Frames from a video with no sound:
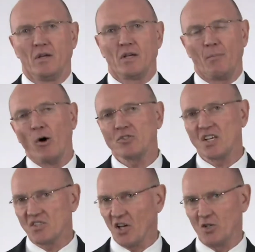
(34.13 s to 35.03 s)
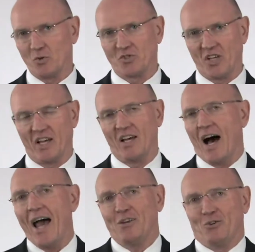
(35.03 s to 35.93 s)
Now, most seed sellers would say,
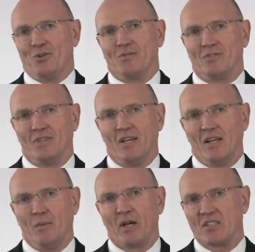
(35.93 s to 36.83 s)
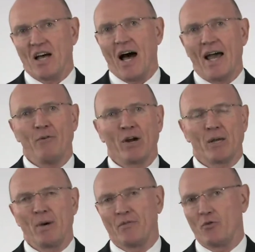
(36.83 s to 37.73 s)
I do, because I
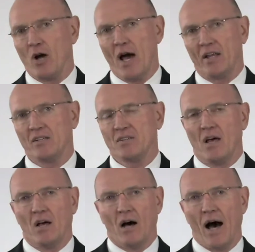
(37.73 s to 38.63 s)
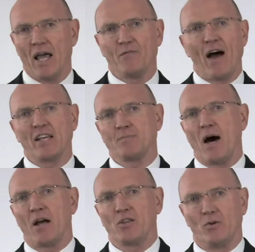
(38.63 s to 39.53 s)
recommend varieties, I advise them
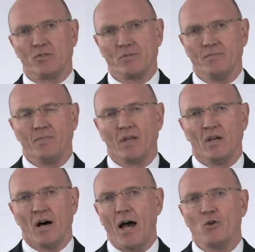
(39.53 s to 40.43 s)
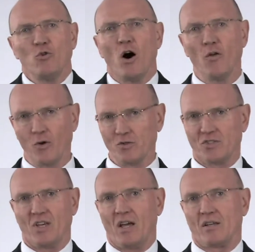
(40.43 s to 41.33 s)
how to use them, I do all those
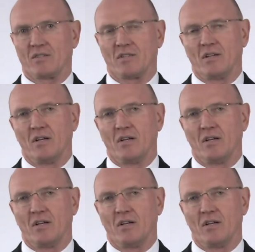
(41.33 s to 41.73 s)
things.